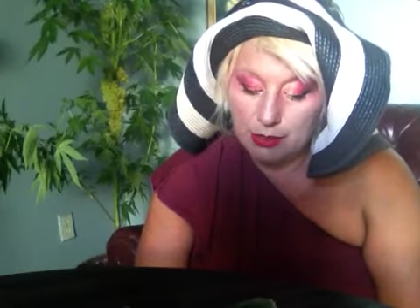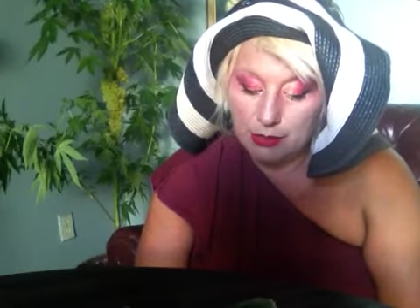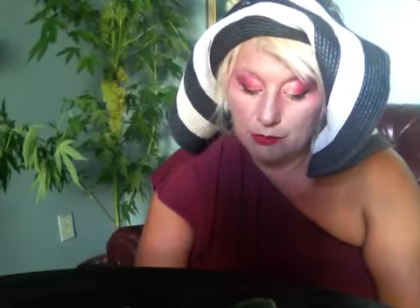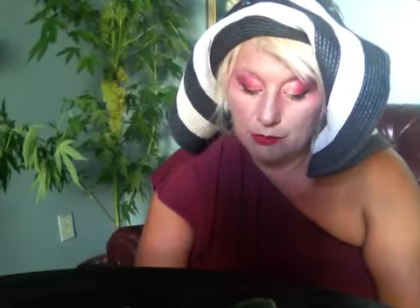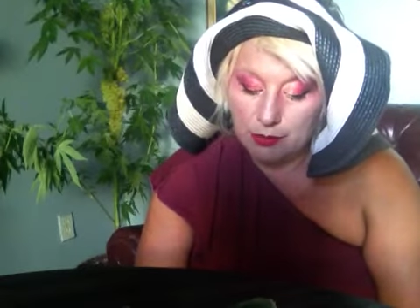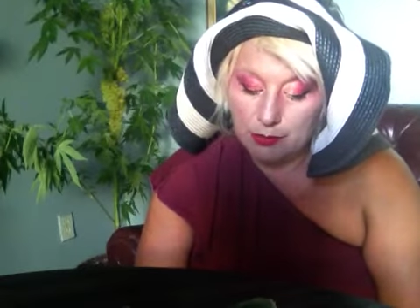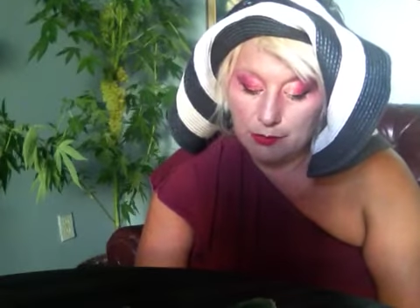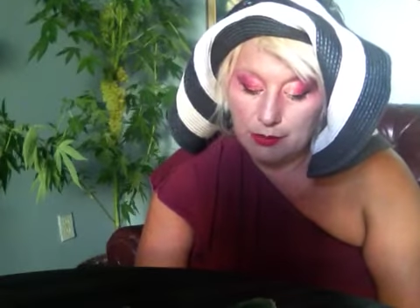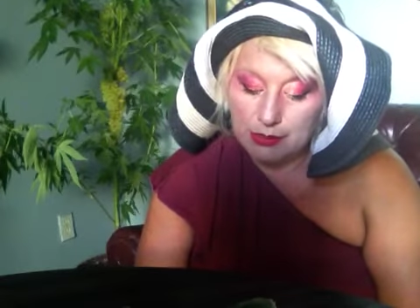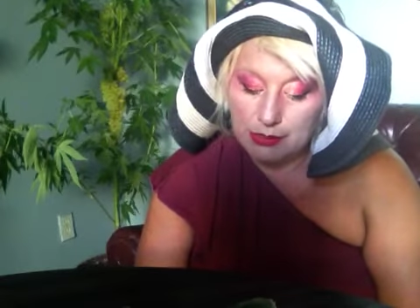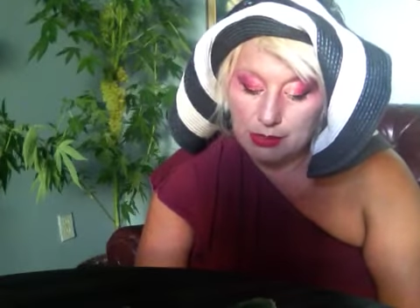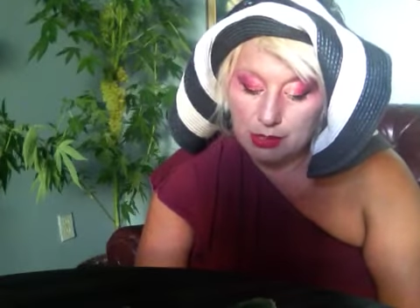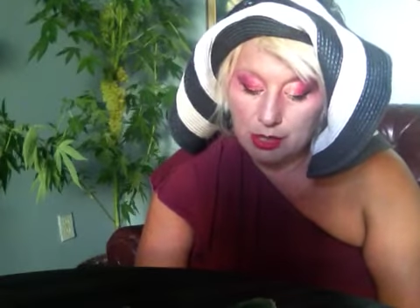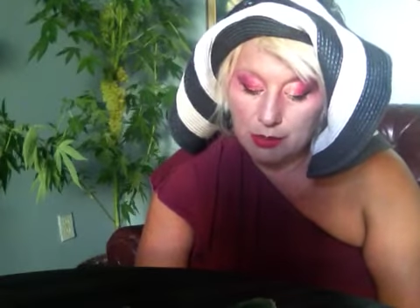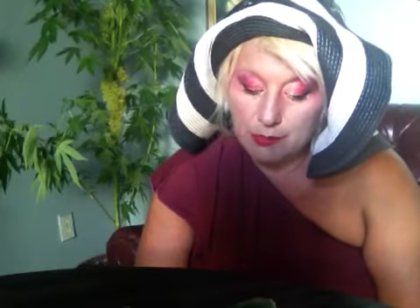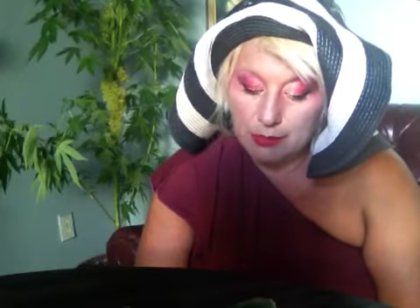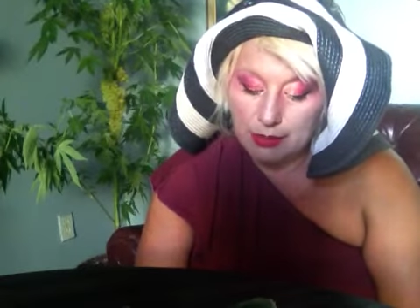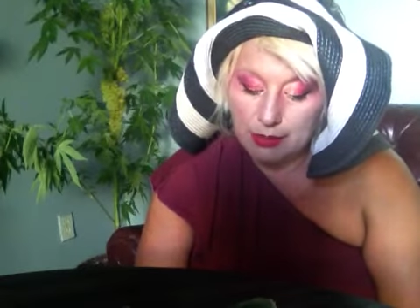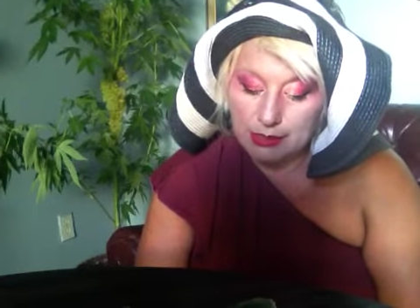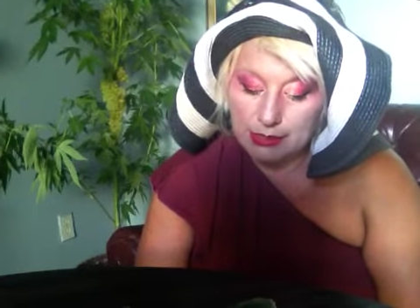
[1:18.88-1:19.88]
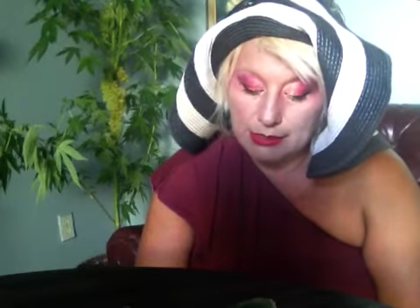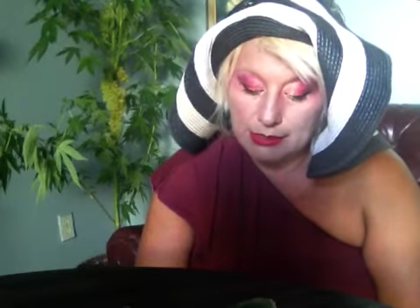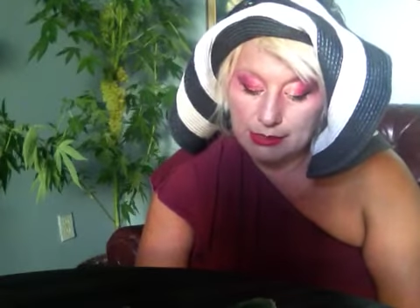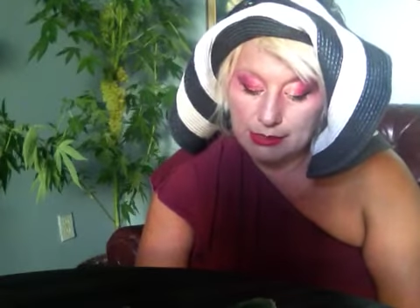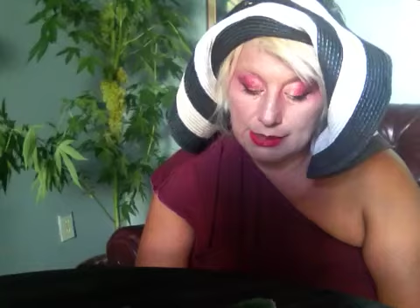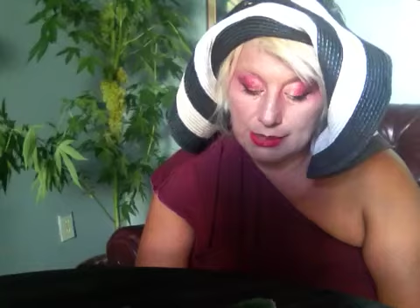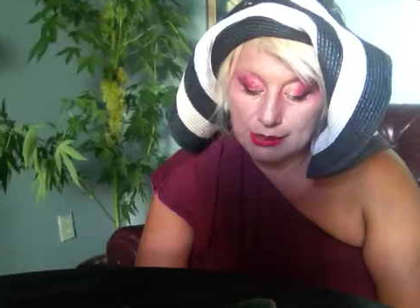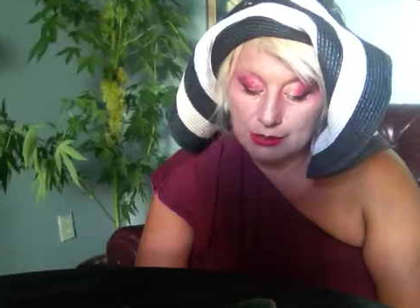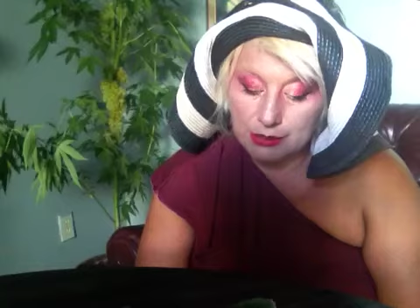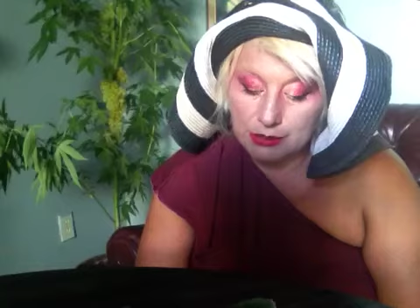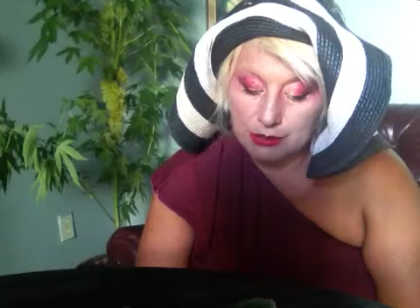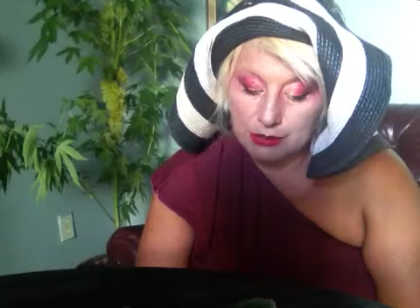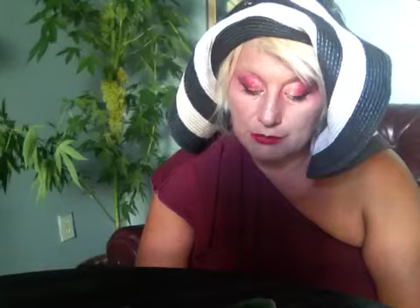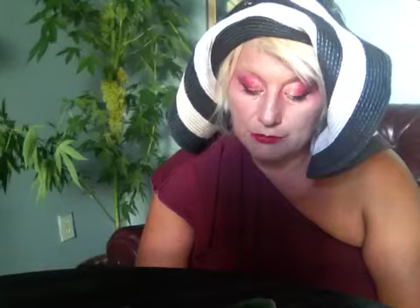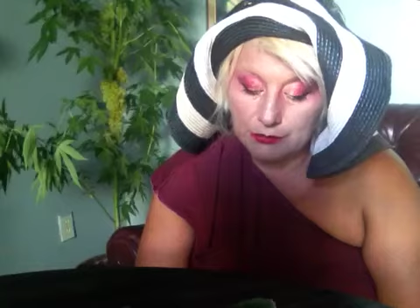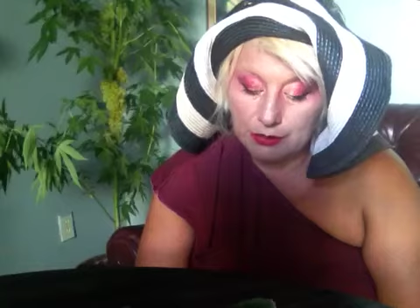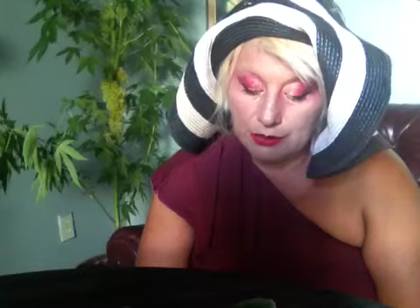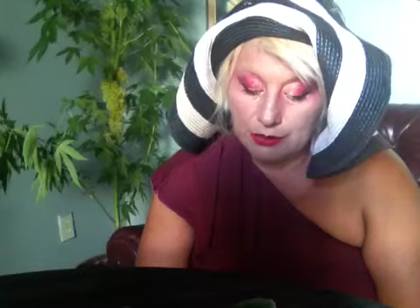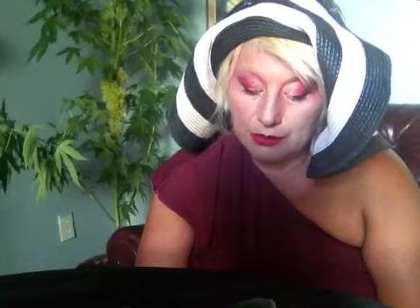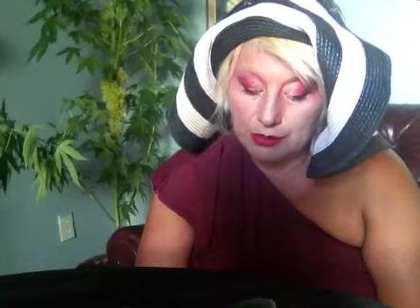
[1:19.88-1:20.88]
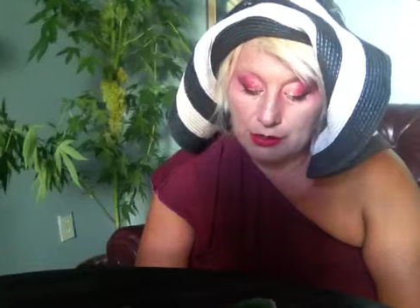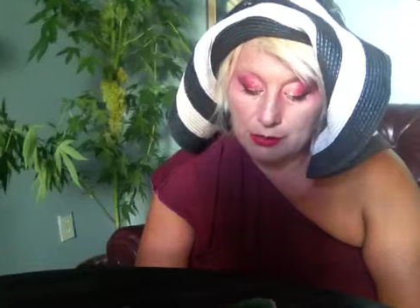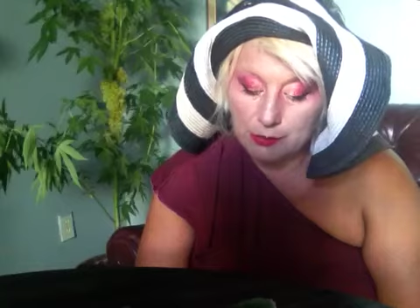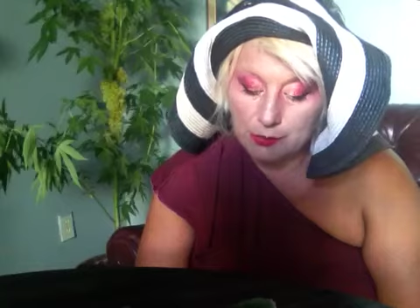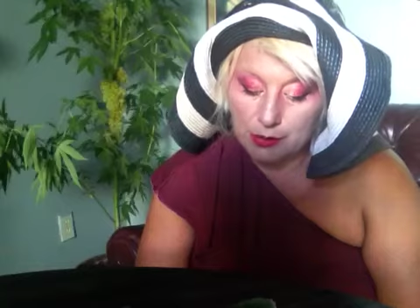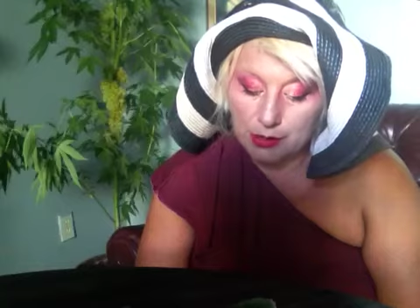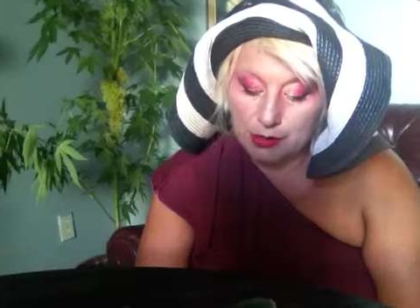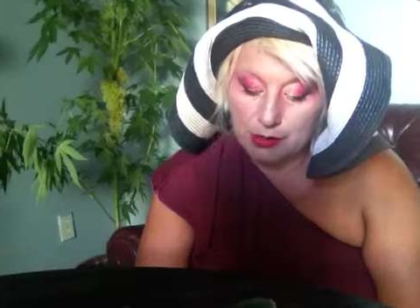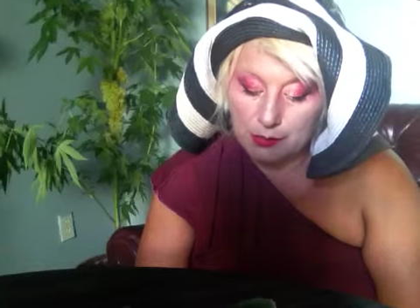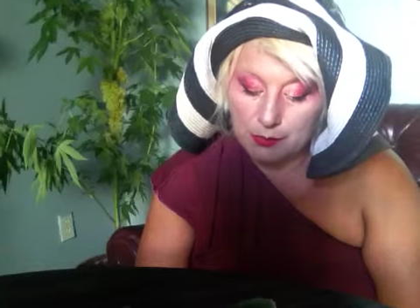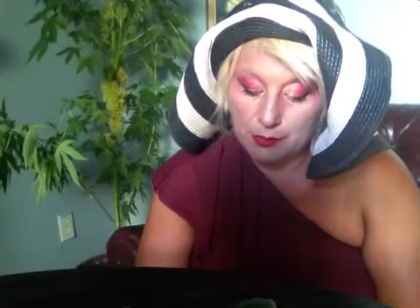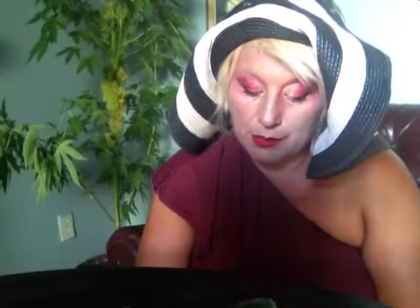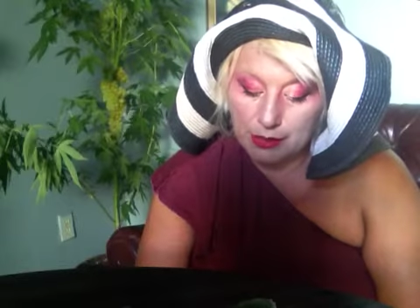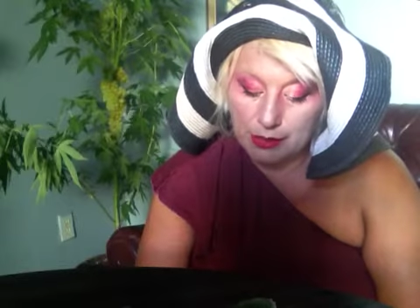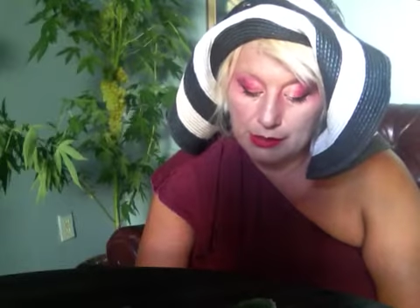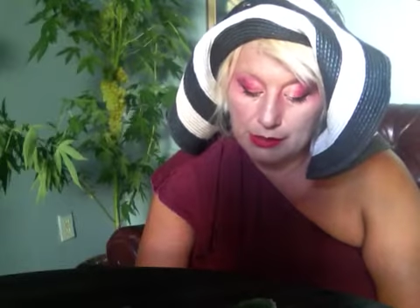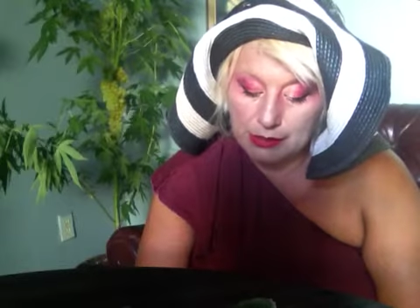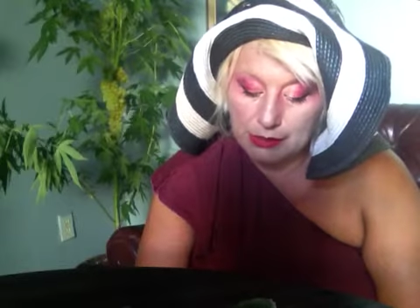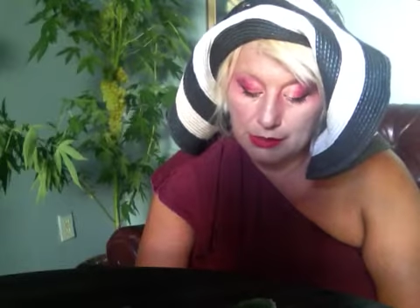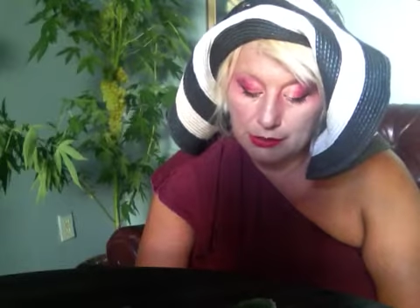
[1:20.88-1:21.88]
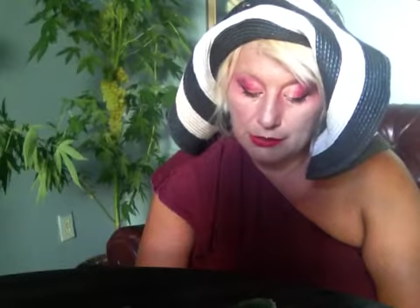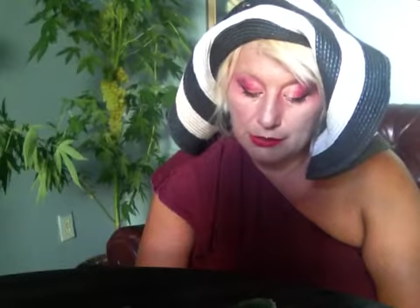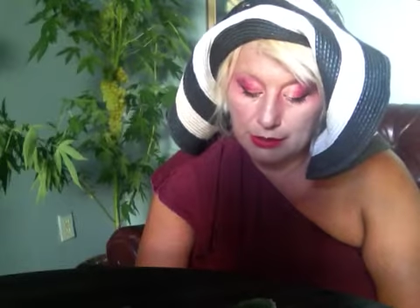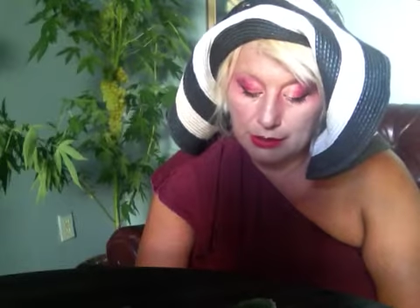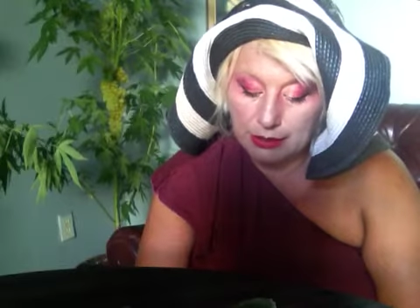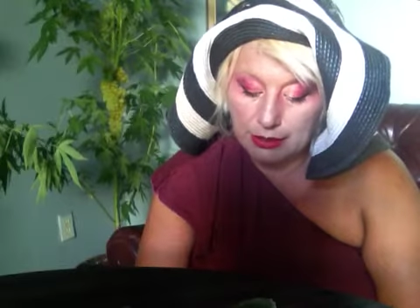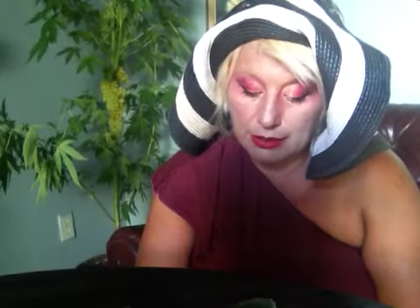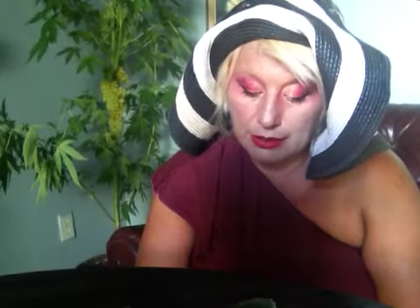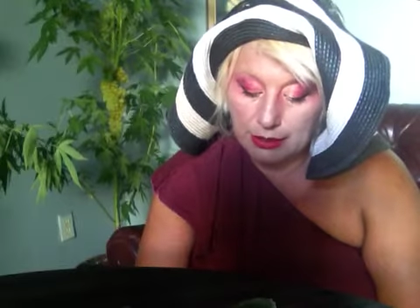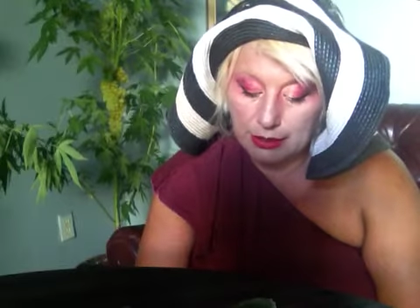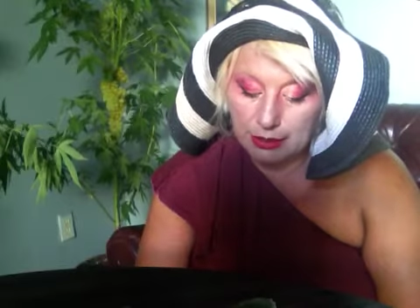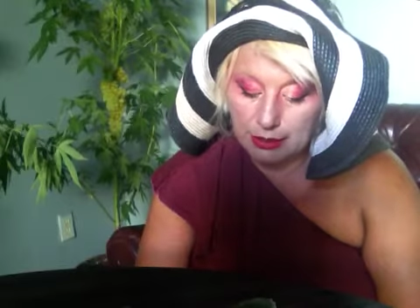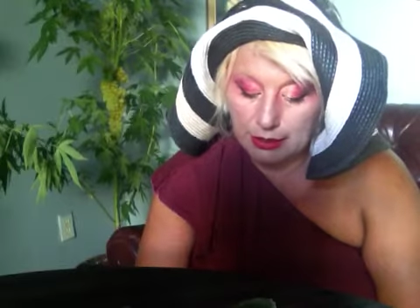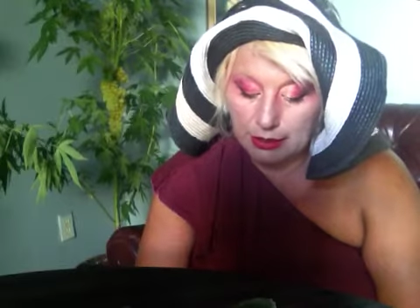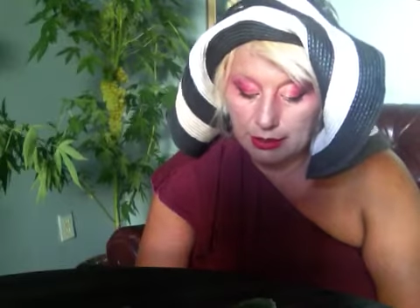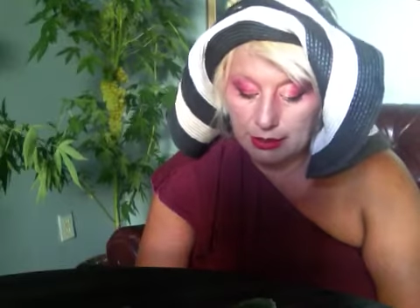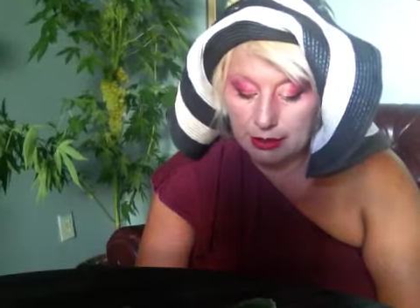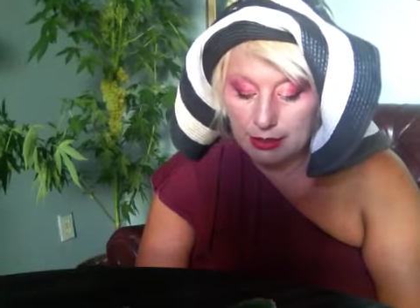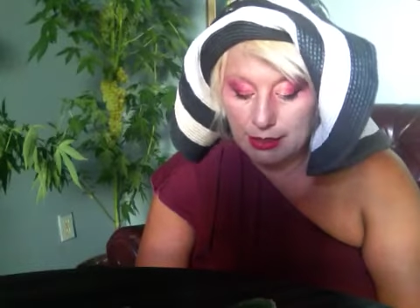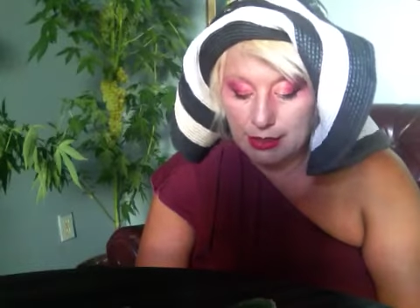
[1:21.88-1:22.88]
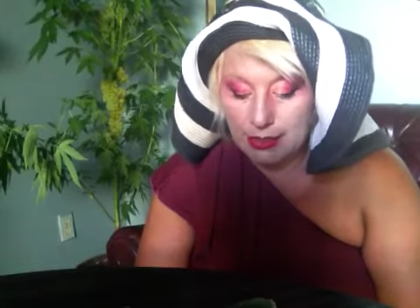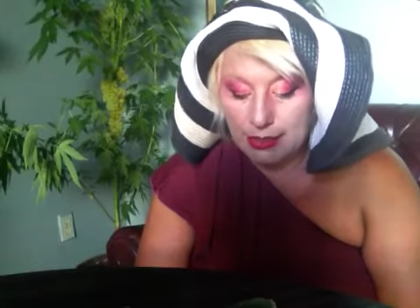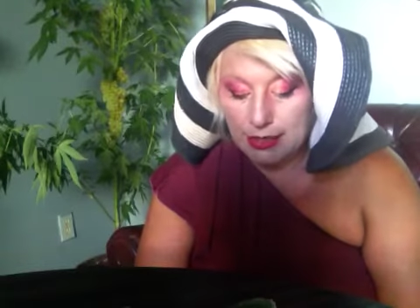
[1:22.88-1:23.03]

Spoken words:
We must harmonize the statute's various parts by considering it